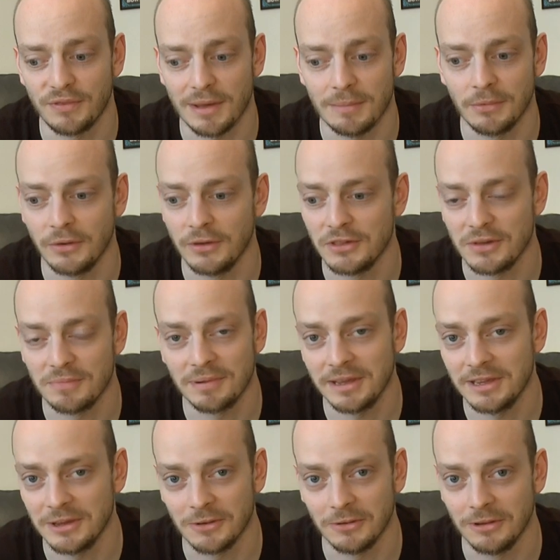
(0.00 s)
fanboys, you can play
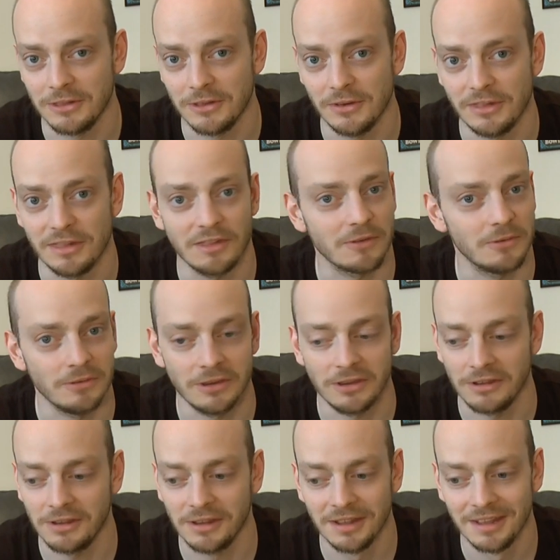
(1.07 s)
your Call of Duties, it's all
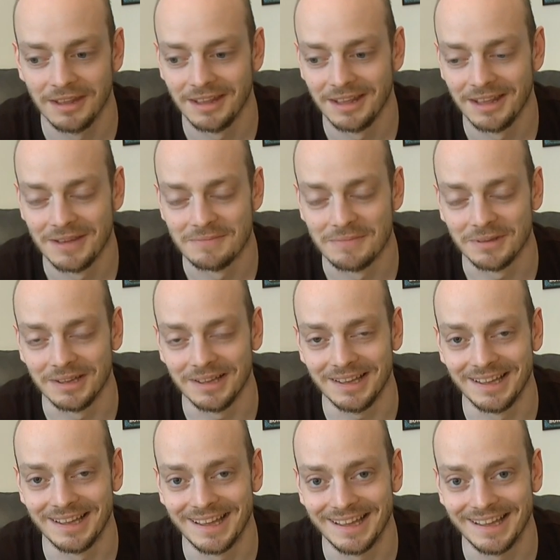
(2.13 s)
good, but
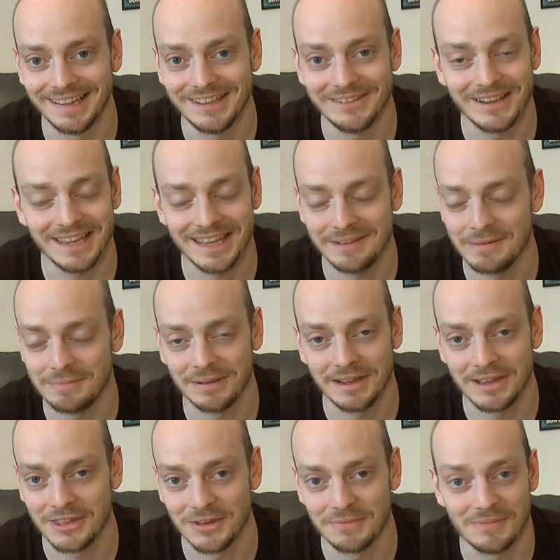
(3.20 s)
you ain't going to be
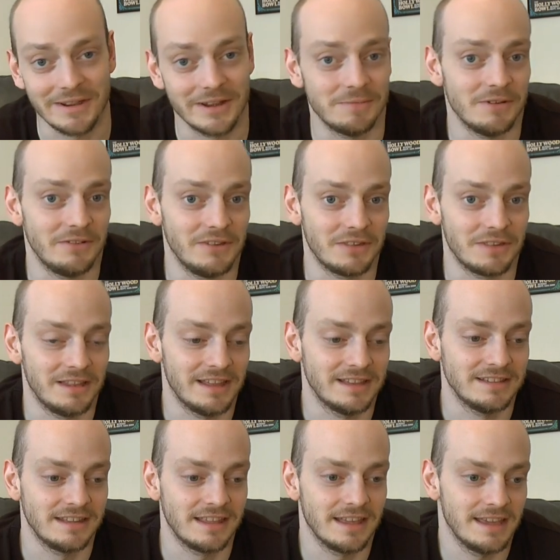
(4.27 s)
playing Super Mario Bros. At the
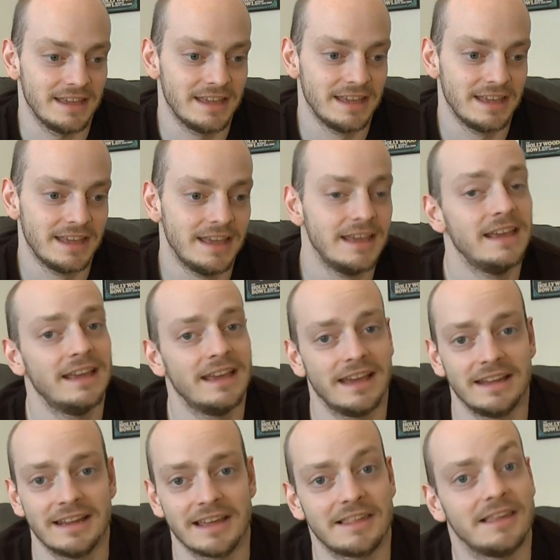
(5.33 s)
end of the day.
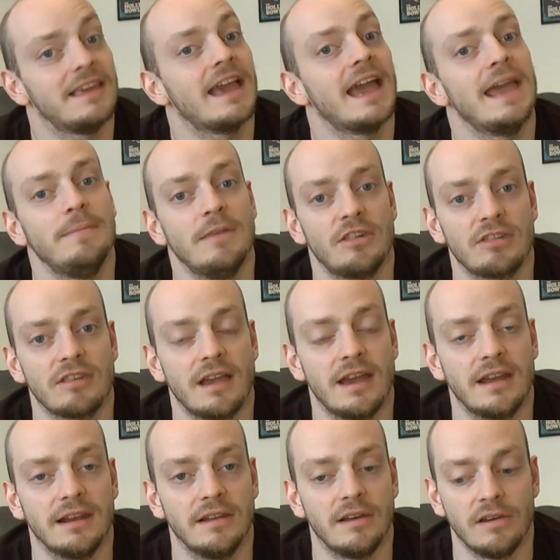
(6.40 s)
And that's a game that
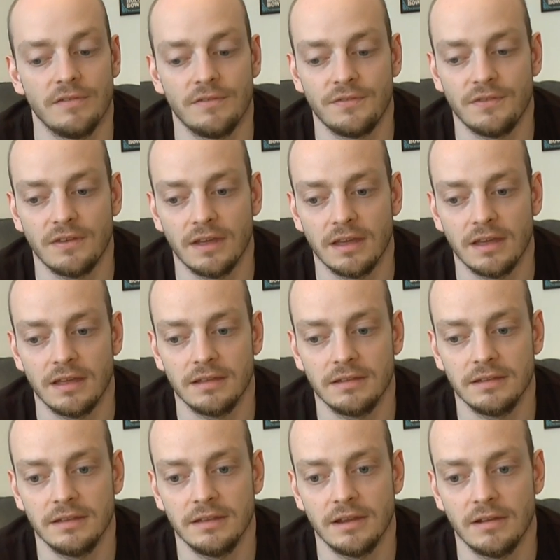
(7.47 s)
started a lot of
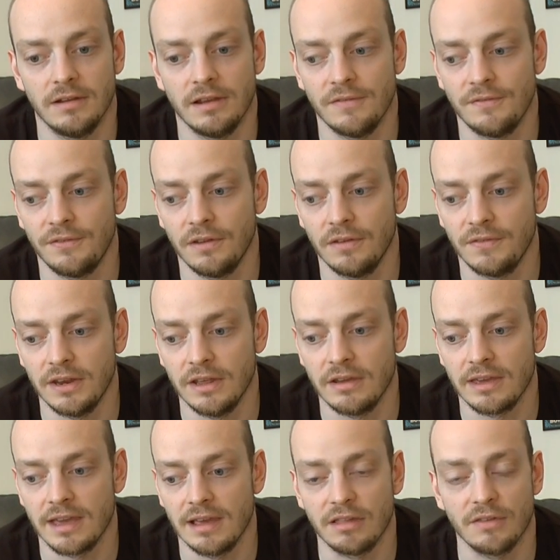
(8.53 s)
love for
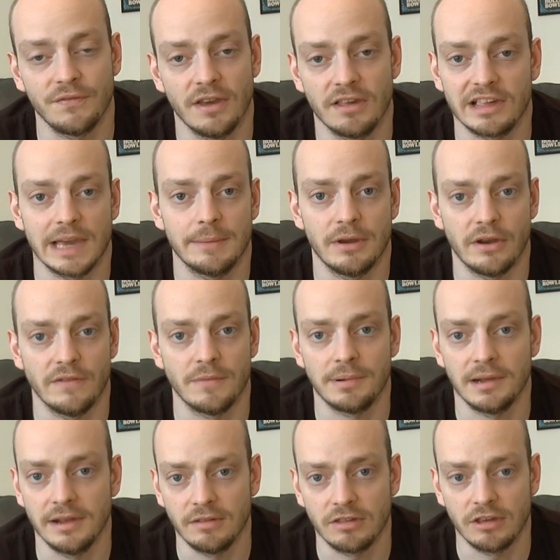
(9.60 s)
video games. The first game I ever
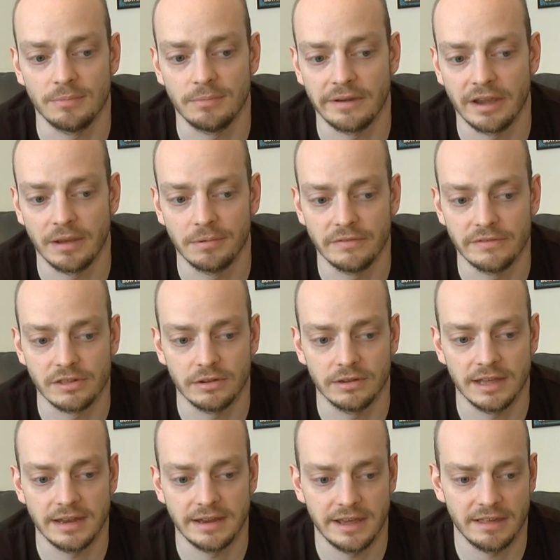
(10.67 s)
played was Super Mario Bros. On
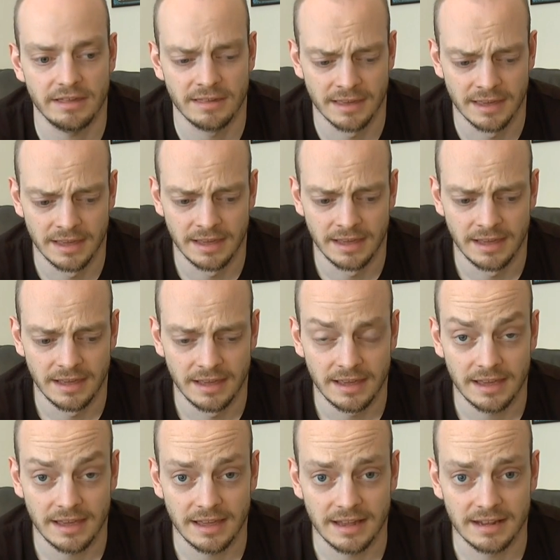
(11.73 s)
the NES,
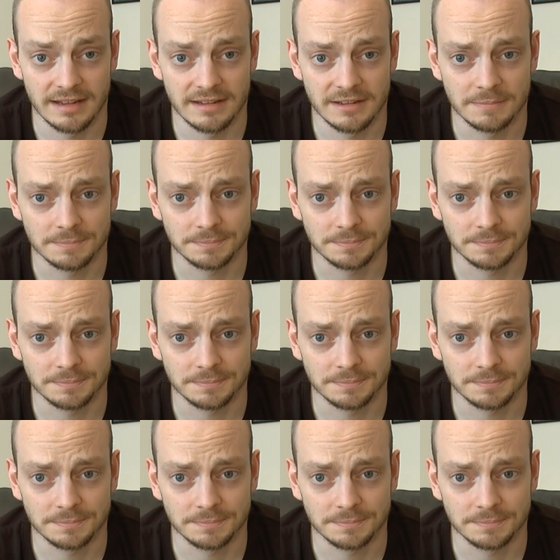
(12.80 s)
and